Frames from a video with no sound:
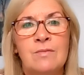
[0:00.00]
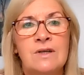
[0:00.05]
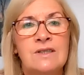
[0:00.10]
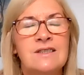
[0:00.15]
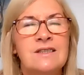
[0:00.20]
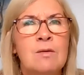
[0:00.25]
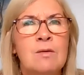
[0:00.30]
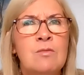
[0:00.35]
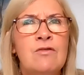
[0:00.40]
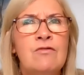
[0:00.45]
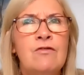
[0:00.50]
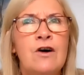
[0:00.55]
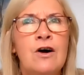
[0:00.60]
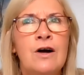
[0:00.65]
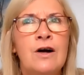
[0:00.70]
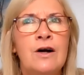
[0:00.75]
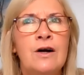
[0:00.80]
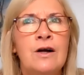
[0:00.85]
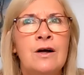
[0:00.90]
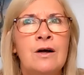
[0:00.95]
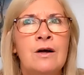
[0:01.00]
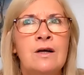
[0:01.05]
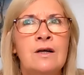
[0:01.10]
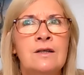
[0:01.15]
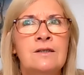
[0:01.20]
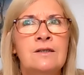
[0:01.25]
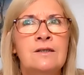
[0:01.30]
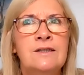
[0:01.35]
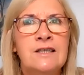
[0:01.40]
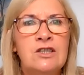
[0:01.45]
Some of our
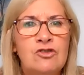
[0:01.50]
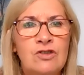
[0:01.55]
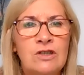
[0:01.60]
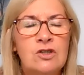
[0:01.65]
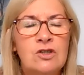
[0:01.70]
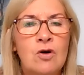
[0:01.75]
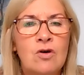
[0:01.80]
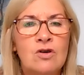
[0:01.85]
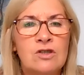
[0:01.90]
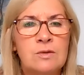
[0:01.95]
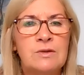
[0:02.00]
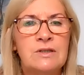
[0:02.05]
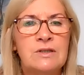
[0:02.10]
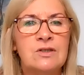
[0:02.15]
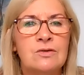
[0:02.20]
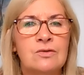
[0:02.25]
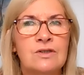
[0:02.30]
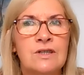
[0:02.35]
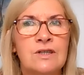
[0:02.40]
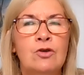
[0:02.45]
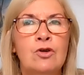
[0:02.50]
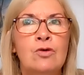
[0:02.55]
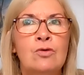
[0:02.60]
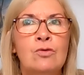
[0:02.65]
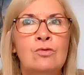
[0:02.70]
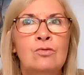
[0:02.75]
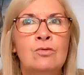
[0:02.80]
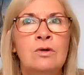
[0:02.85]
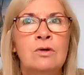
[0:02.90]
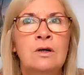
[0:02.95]
district hospitals, I
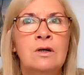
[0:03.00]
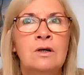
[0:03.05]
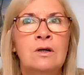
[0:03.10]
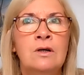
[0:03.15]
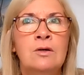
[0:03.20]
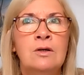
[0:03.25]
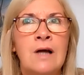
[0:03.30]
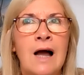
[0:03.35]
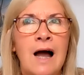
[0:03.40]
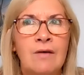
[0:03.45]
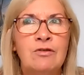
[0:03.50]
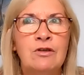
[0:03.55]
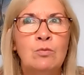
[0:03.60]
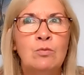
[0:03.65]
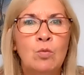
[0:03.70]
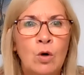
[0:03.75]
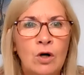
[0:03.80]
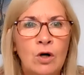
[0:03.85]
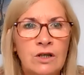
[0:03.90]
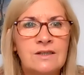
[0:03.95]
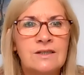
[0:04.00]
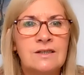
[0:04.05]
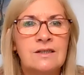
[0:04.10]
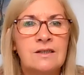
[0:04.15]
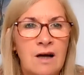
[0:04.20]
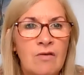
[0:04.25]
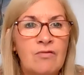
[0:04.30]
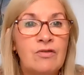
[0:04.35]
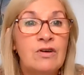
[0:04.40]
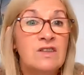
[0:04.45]
know, having worked
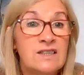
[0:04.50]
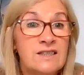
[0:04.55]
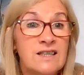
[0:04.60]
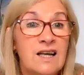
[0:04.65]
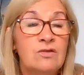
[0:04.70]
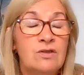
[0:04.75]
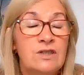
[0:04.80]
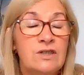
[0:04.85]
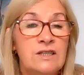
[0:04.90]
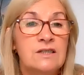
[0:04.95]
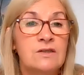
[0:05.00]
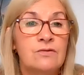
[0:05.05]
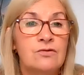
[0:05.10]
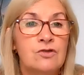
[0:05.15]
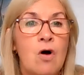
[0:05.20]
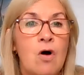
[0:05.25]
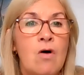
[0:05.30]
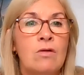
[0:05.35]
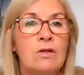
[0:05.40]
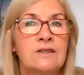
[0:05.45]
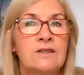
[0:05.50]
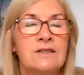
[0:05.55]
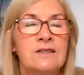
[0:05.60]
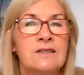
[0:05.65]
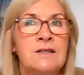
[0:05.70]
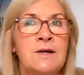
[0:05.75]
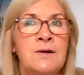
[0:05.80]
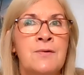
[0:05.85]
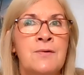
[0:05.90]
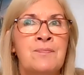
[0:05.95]
covering the southeast of
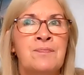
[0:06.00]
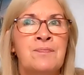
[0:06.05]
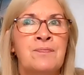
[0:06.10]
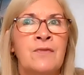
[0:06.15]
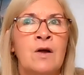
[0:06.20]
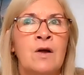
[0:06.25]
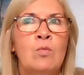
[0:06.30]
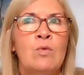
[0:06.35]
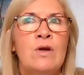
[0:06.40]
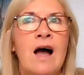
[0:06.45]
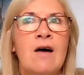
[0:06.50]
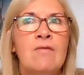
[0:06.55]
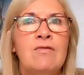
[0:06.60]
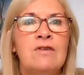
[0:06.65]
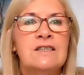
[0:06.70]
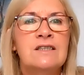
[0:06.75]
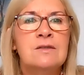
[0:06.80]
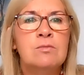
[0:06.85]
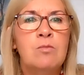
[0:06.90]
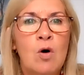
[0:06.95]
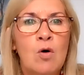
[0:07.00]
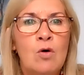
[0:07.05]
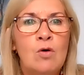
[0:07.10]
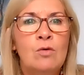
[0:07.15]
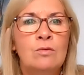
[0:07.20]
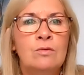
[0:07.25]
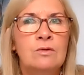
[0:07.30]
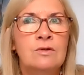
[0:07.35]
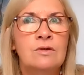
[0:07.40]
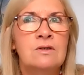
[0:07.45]
Scotland, we have a
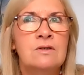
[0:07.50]
small